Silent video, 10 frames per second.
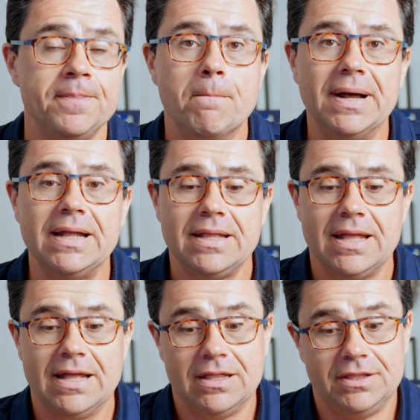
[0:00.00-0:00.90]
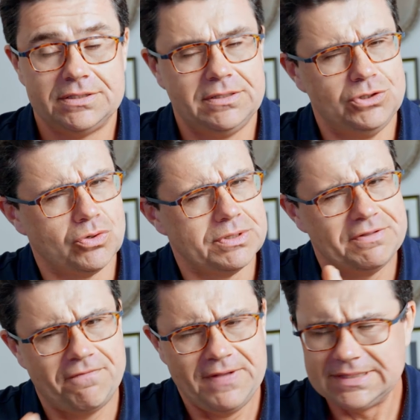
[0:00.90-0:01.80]
But this insurance
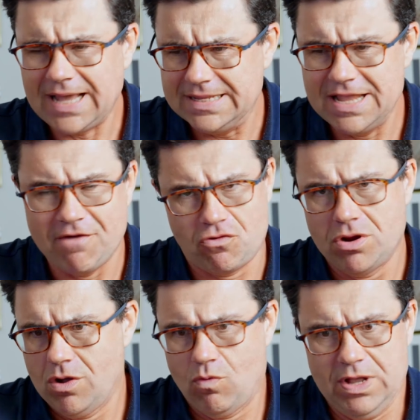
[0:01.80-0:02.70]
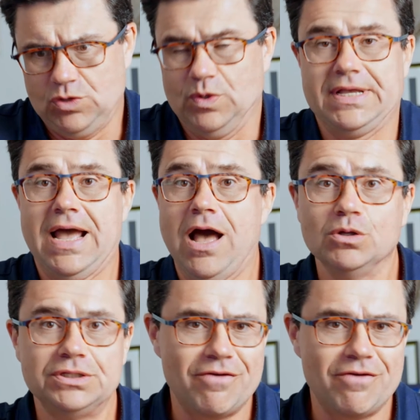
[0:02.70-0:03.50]
defense guy never went to his house,